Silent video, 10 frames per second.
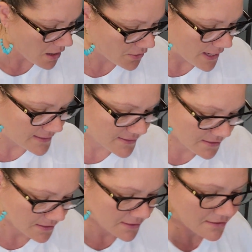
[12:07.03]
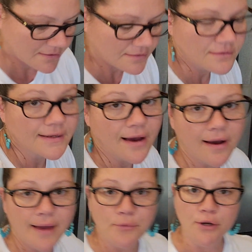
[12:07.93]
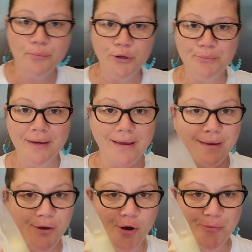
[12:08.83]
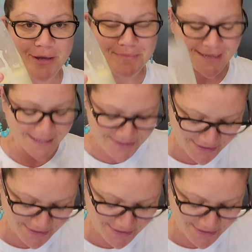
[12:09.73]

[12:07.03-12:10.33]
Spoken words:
All right, now I'm going to put my homemade mayonnaise